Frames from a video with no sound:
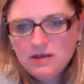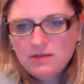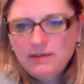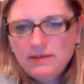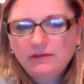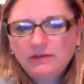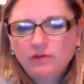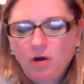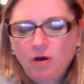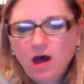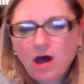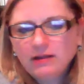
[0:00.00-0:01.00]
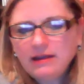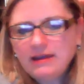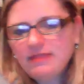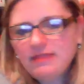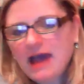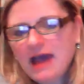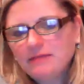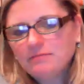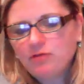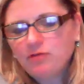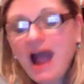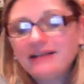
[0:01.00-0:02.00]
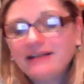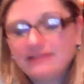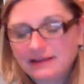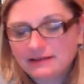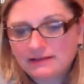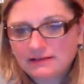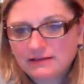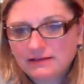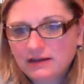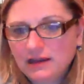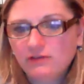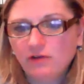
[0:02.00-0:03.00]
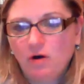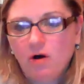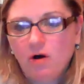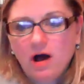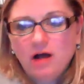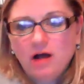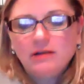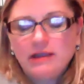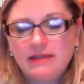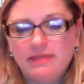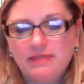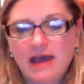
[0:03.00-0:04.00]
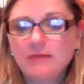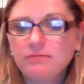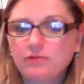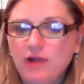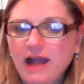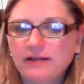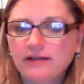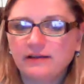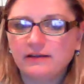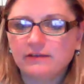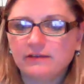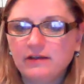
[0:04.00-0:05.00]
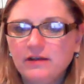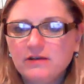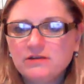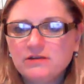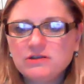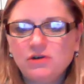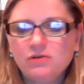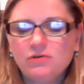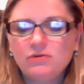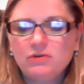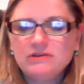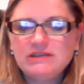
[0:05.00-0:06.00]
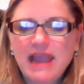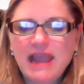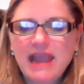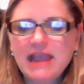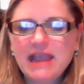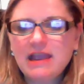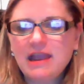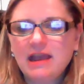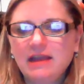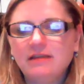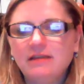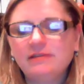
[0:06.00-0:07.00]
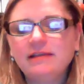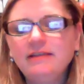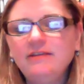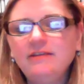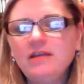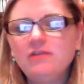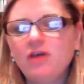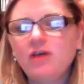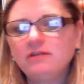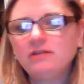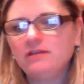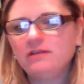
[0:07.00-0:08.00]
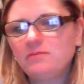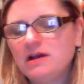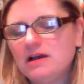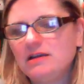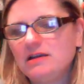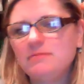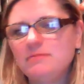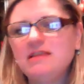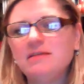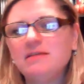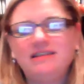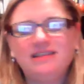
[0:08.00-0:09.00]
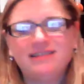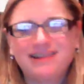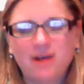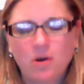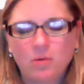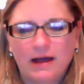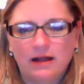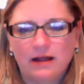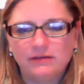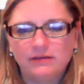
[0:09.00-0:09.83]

Because it's all in that practice. It's all in that practice. So taking it, and like let's say you talk to someone and you meet them and it doesn't go well.